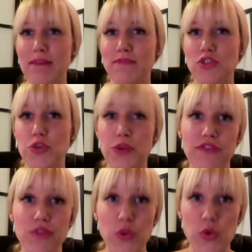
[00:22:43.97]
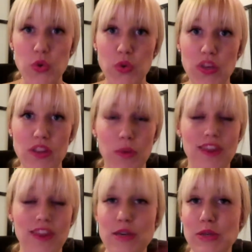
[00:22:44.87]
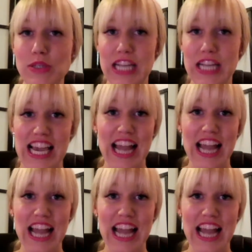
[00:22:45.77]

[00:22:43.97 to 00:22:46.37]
treat food, the way that you used to eat.